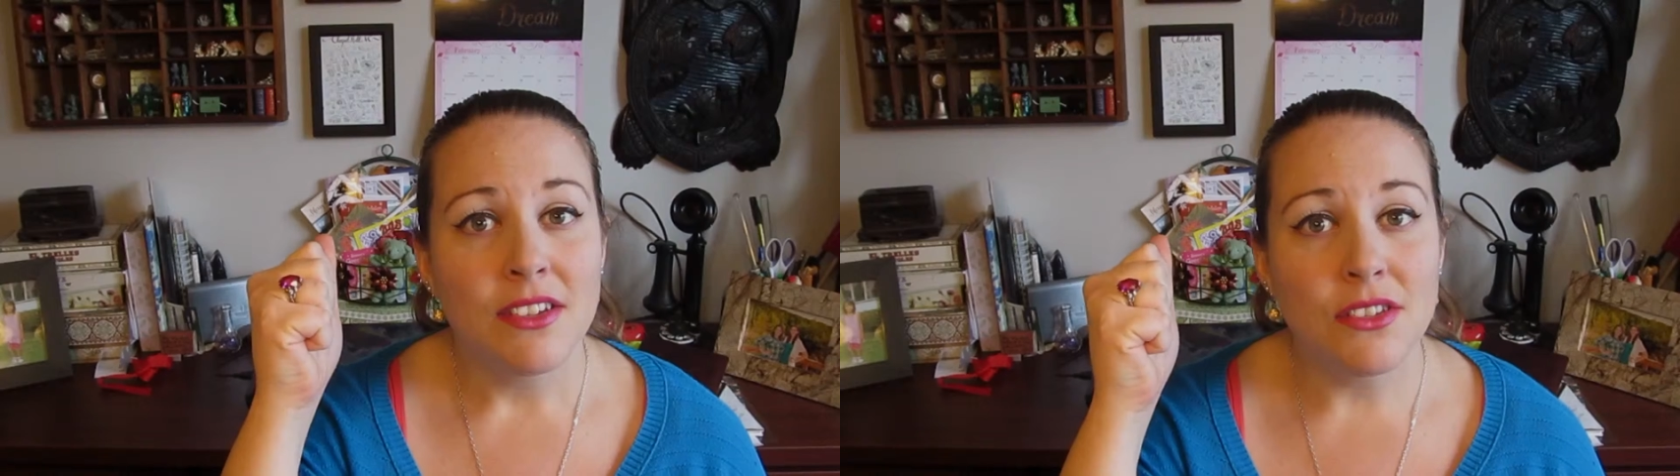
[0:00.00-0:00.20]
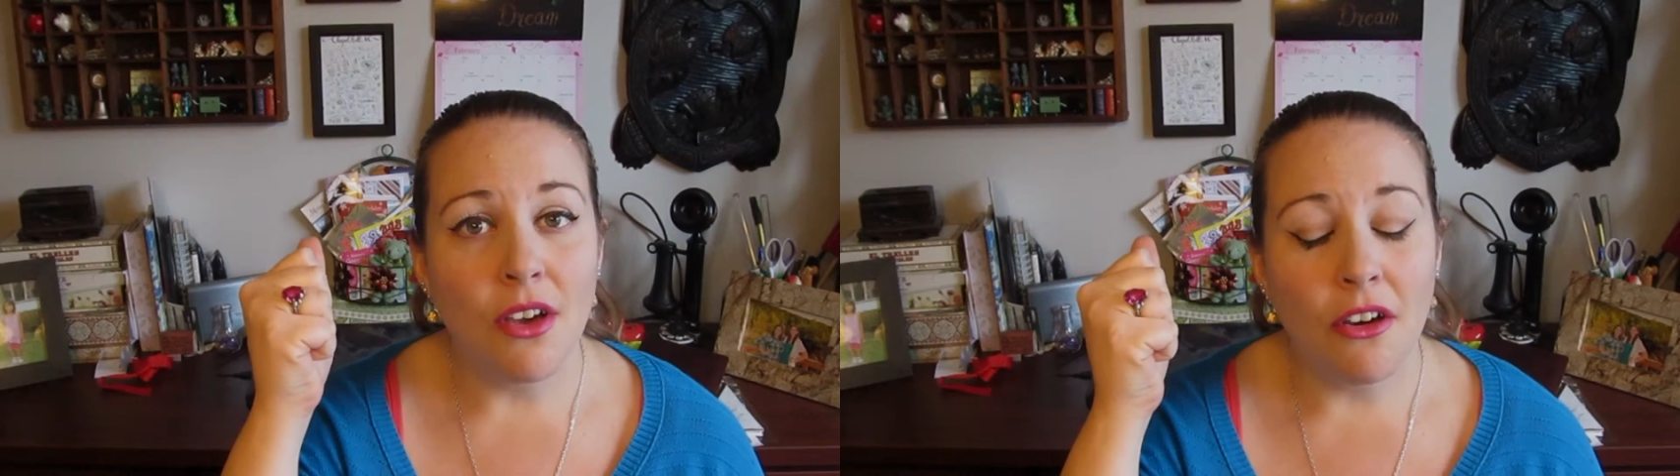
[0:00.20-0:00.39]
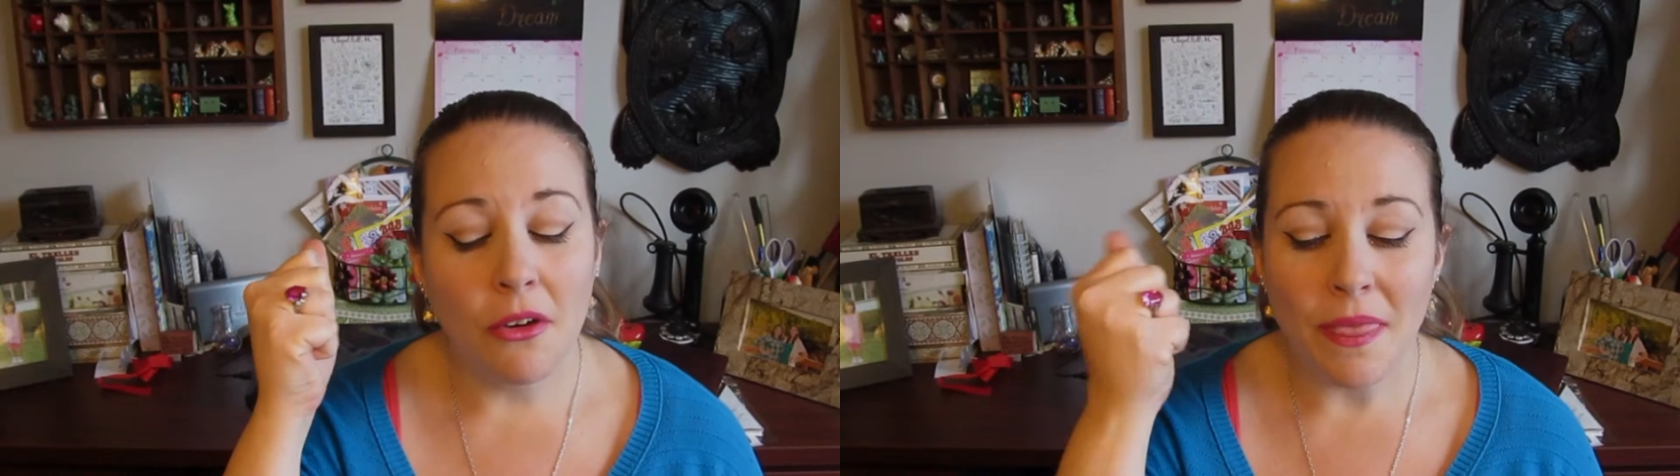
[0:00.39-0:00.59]

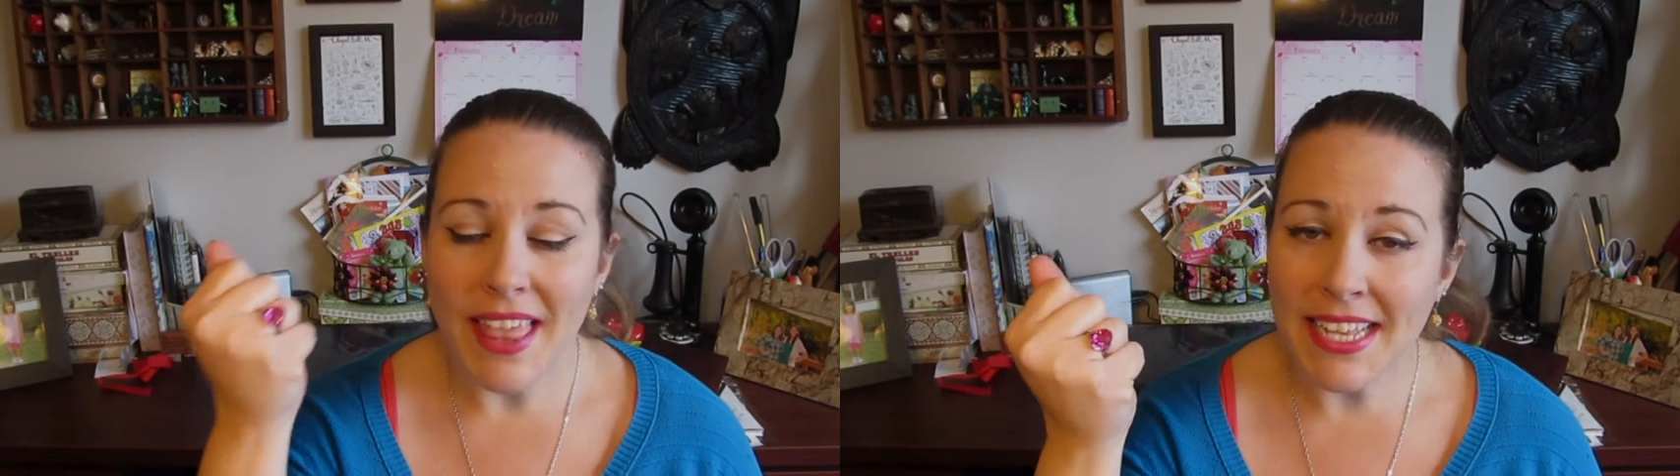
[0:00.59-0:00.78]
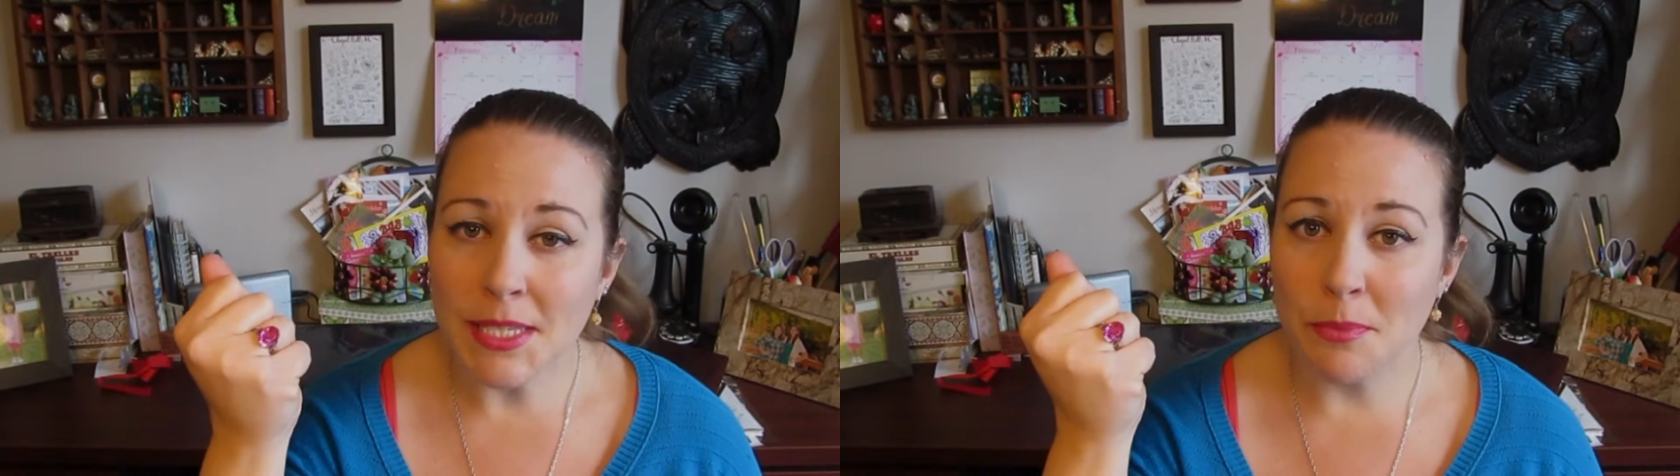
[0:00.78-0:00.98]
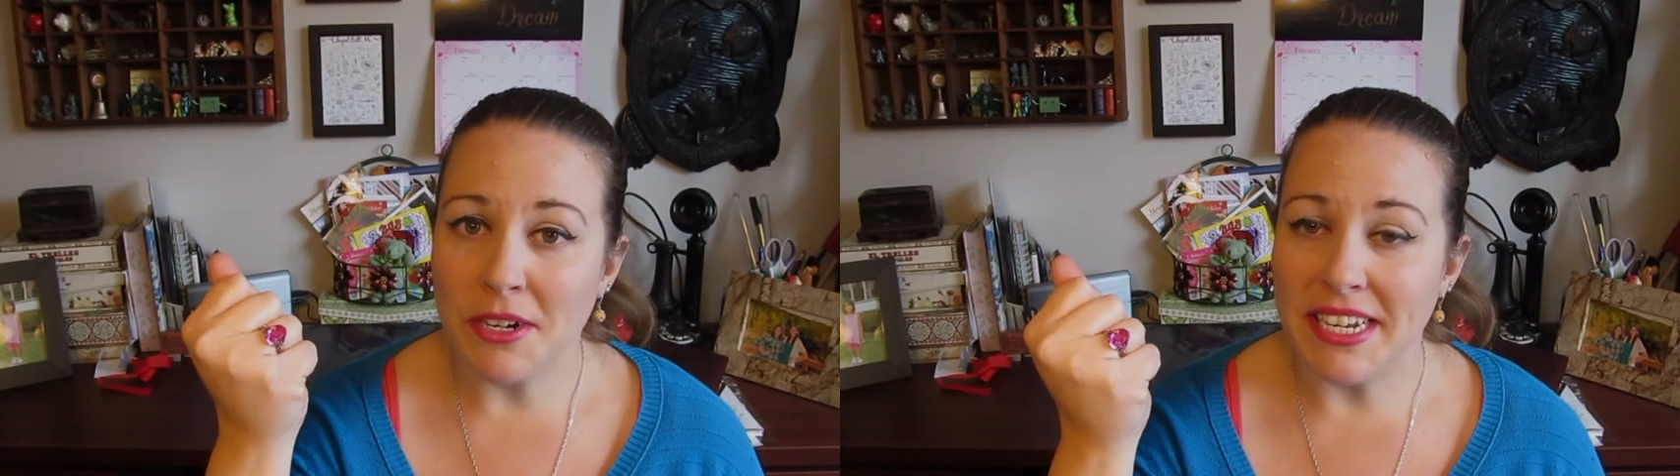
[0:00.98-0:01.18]
So
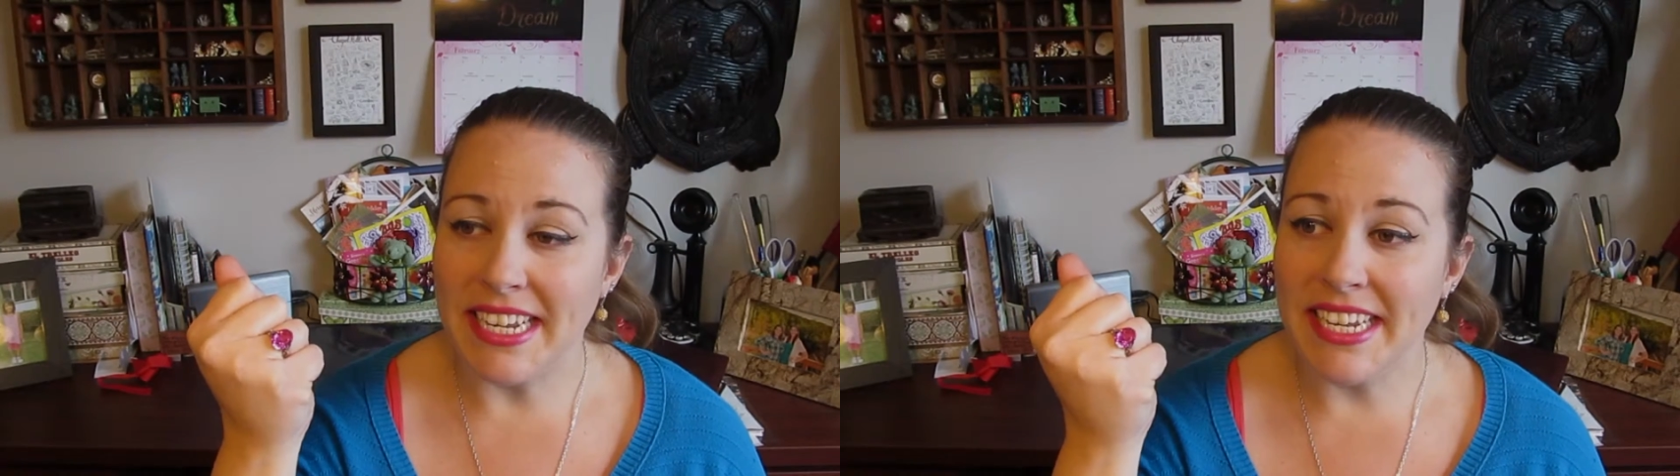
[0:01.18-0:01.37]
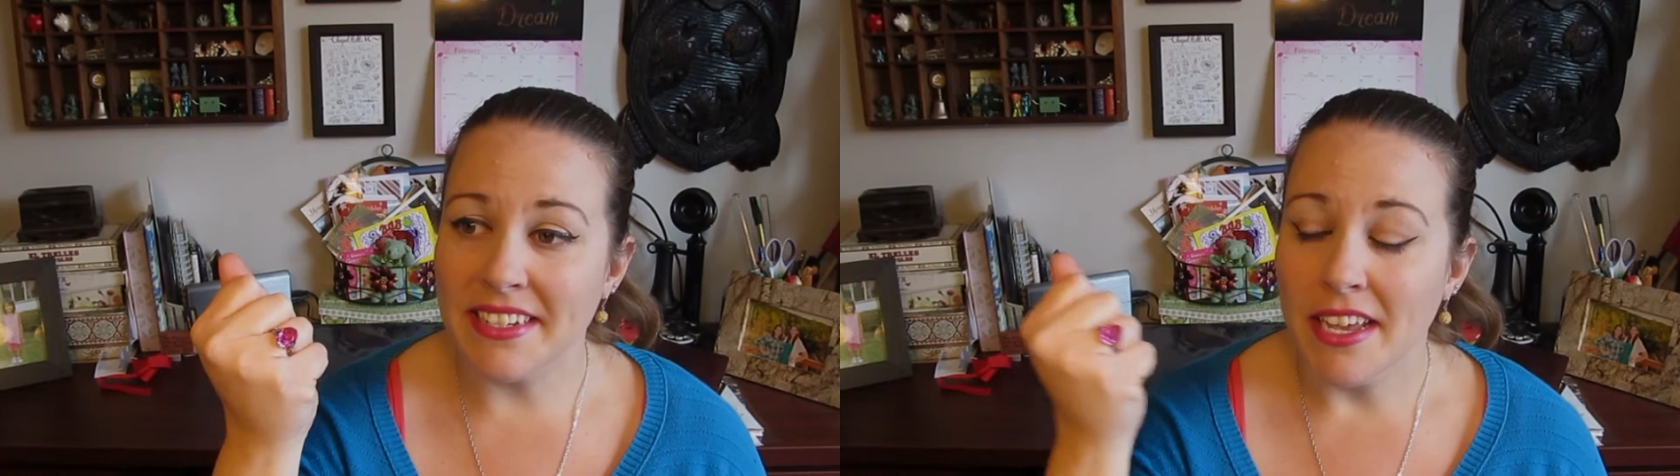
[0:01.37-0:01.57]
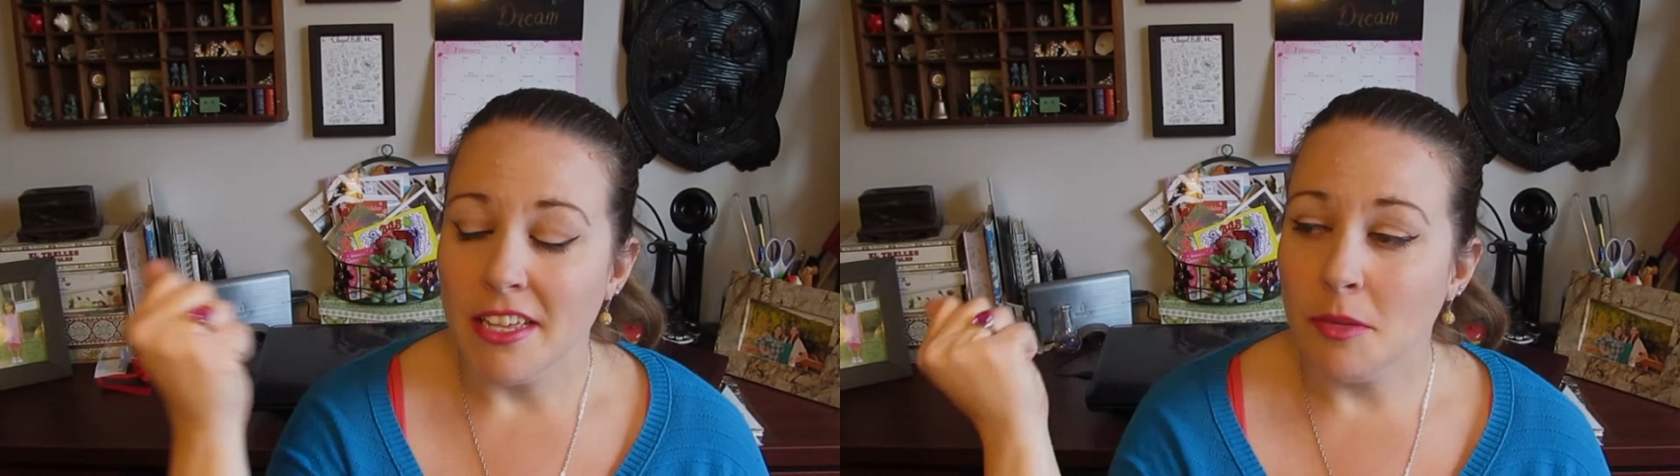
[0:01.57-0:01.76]
that's pretty neat.